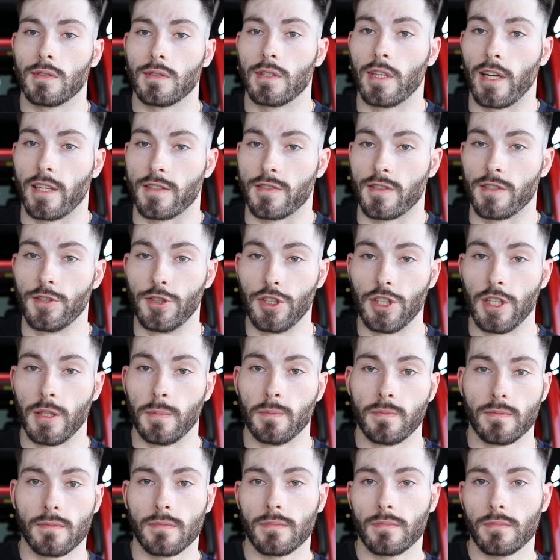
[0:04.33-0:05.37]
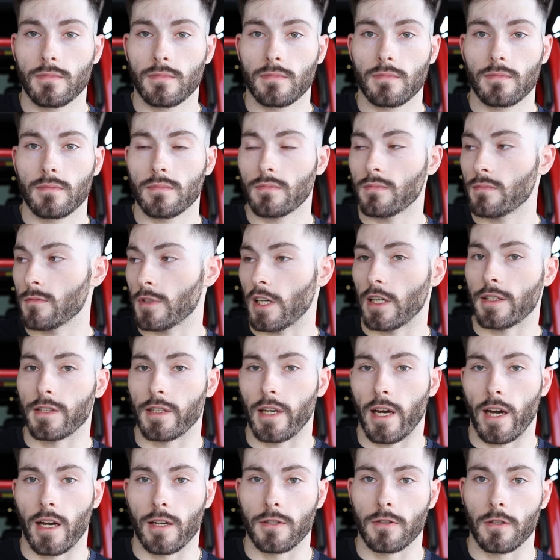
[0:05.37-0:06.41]
That's the Jeep. Got the
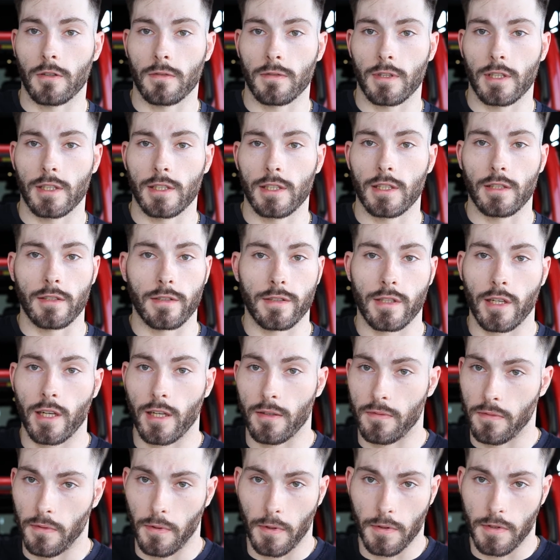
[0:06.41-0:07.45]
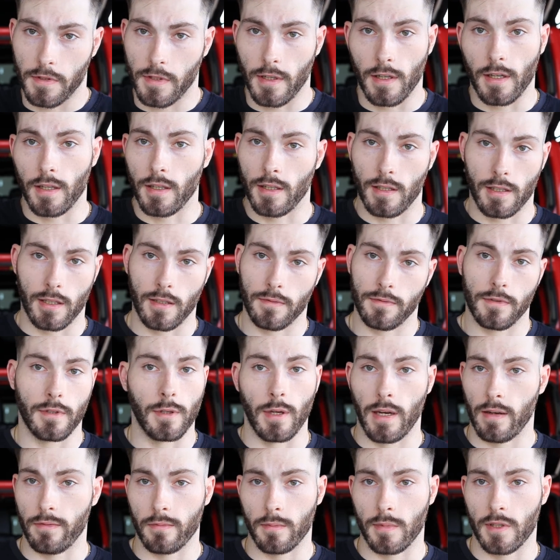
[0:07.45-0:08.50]
Dodge over on the other side. Ford's still on the lift.
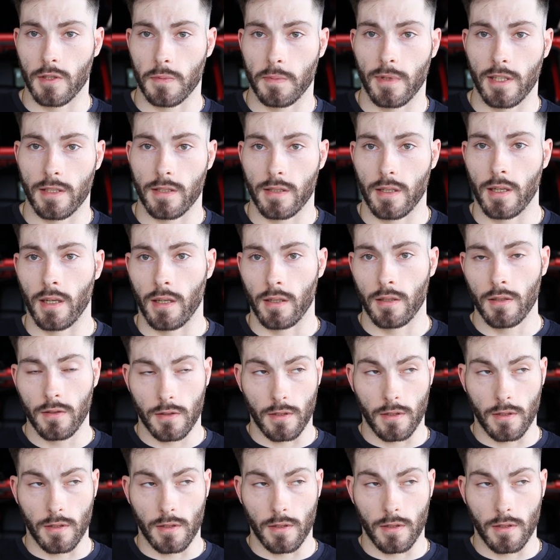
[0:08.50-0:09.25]
You haven't missed much there.